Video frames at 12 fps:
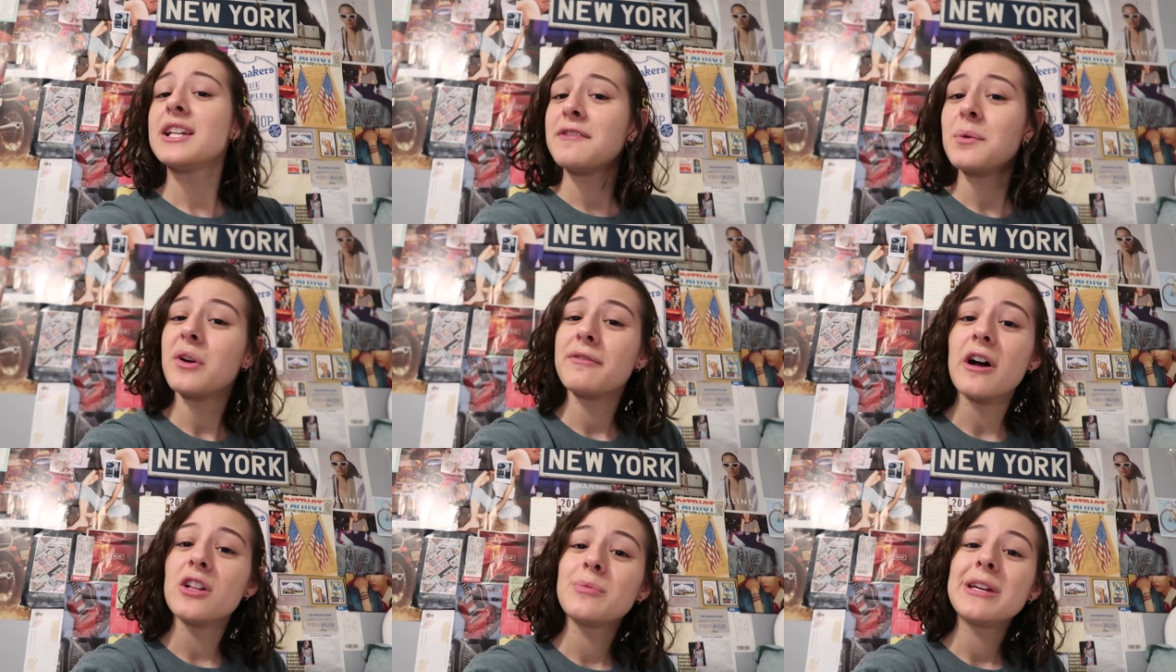And if you want
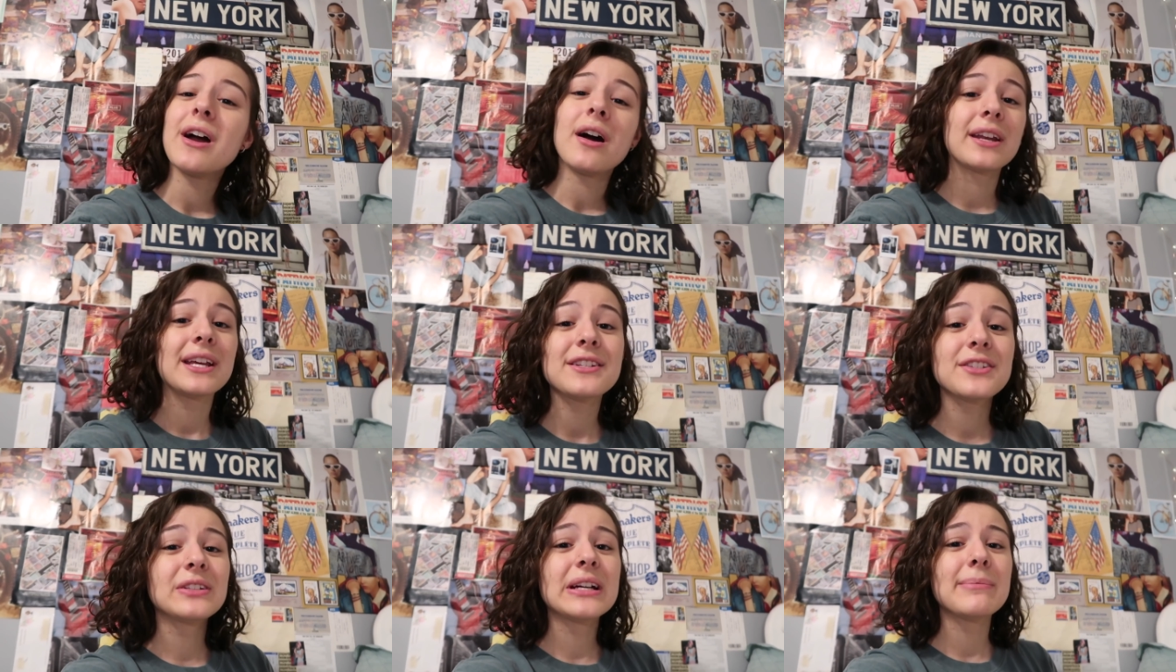to follow me on
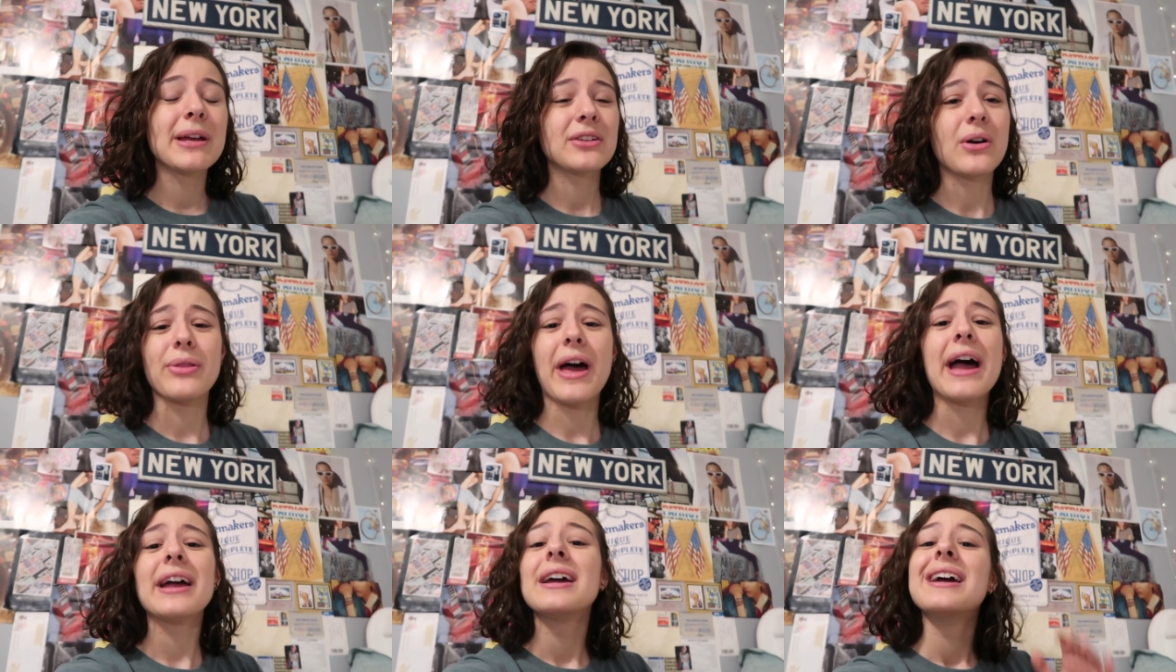Instagram and all
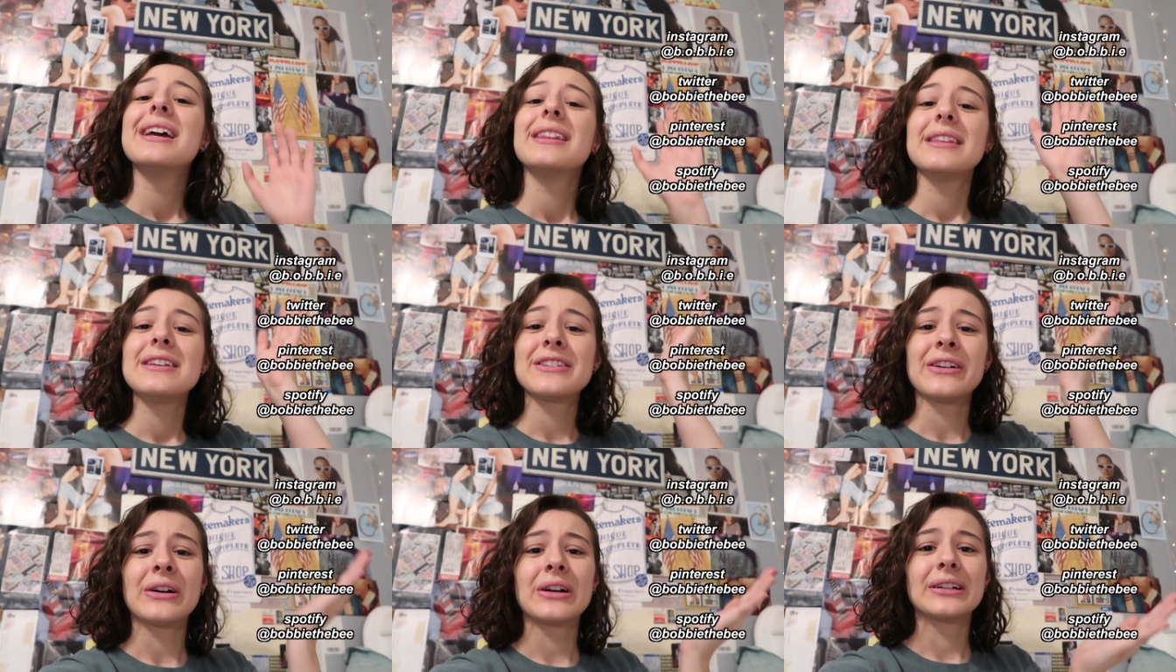that, these
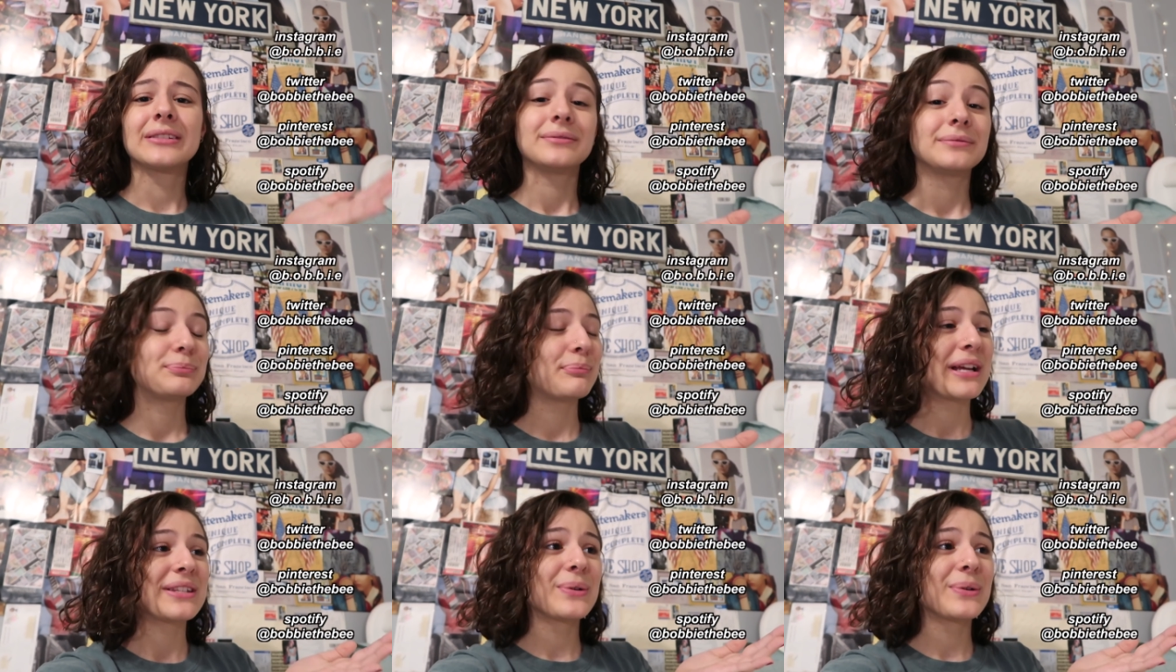are my